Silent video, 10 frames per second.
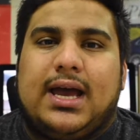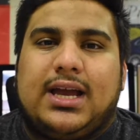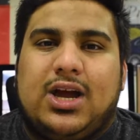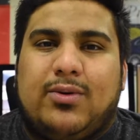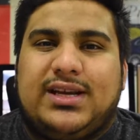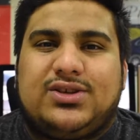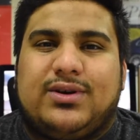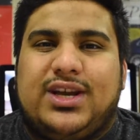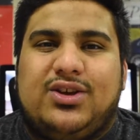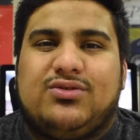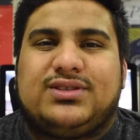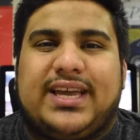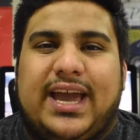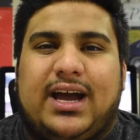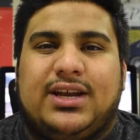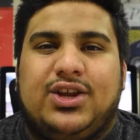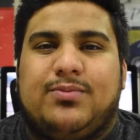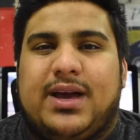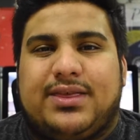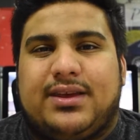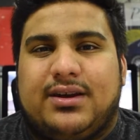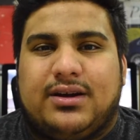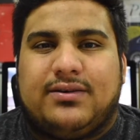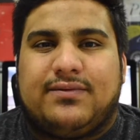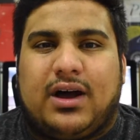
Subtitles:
going to a new method of